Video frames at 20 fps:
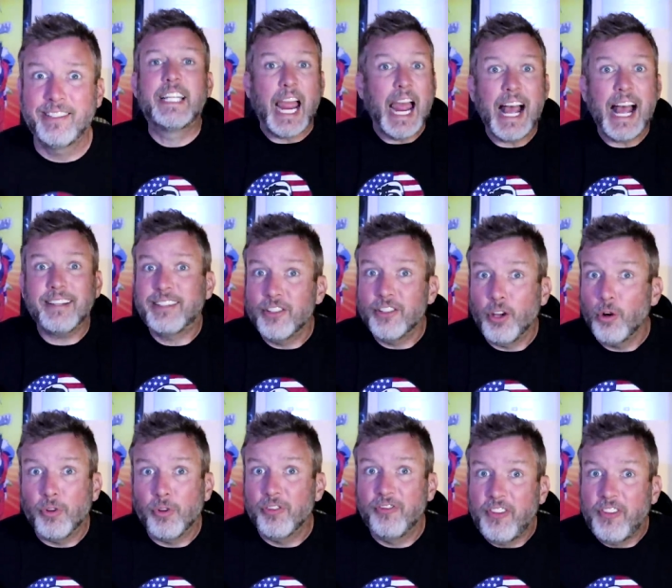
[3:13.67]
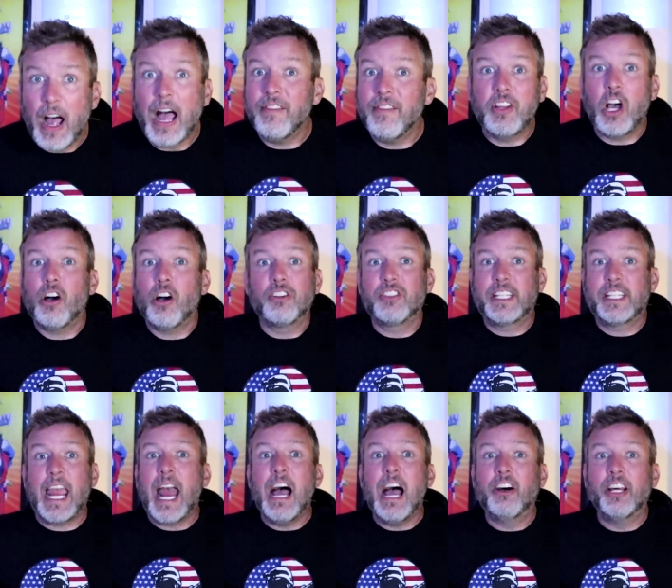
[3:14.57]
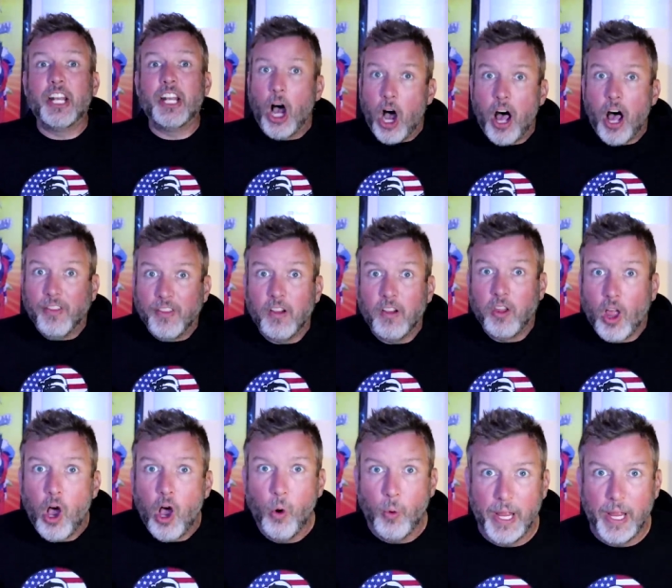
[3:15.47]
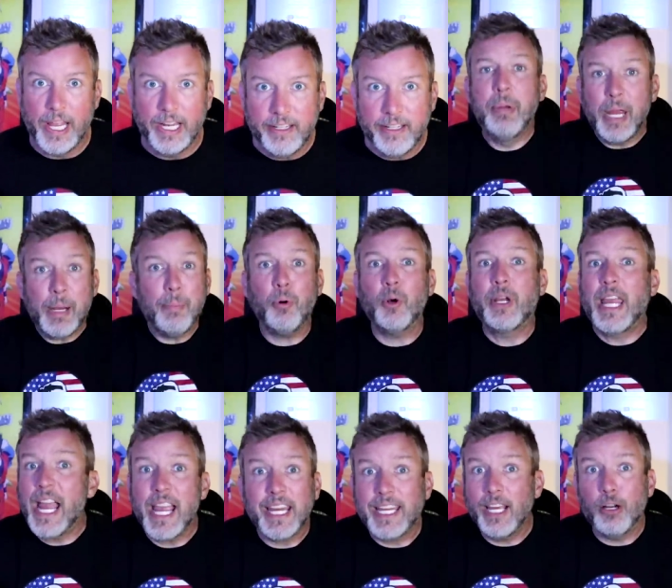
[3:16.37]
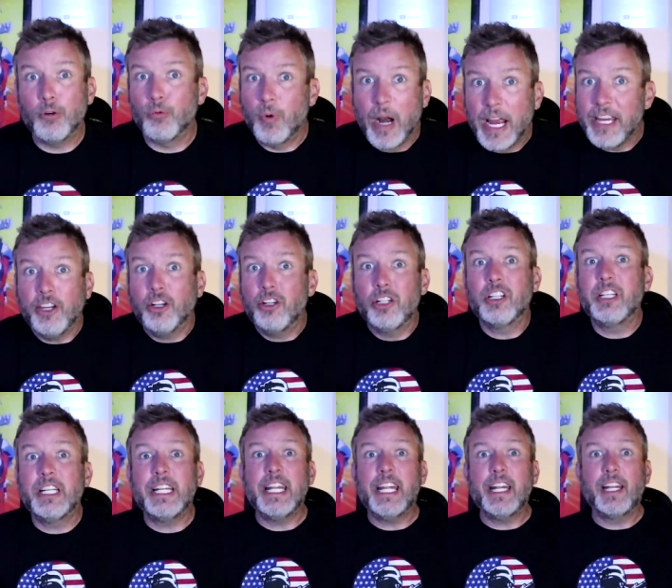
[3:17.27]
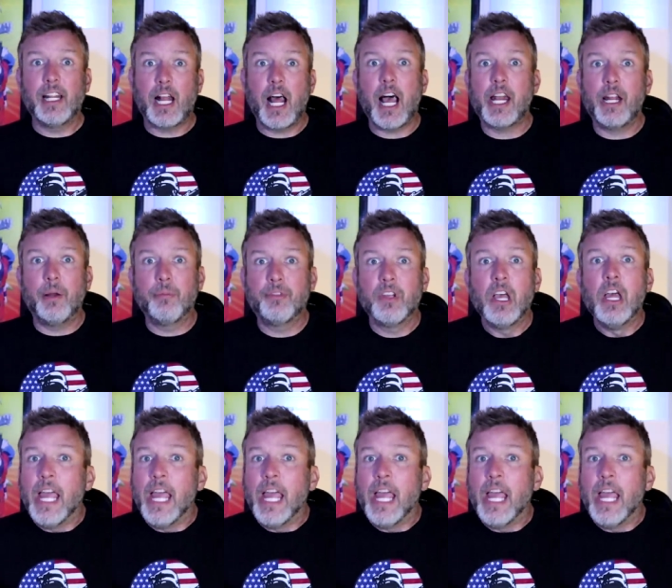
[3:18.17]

Gas is over five dollars a gallon on the low end. People can't get regularly needed items.